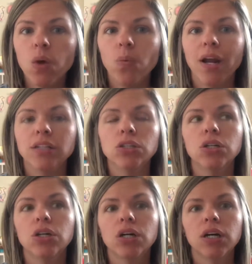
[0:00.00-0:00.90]
When I
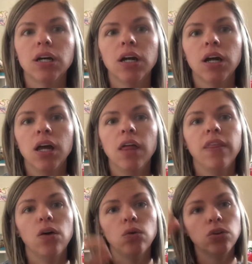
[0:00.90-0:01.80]
took
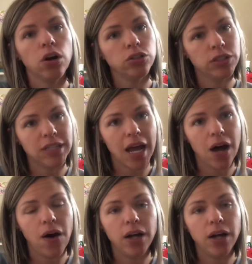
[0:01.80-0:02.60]
the old cartridge out,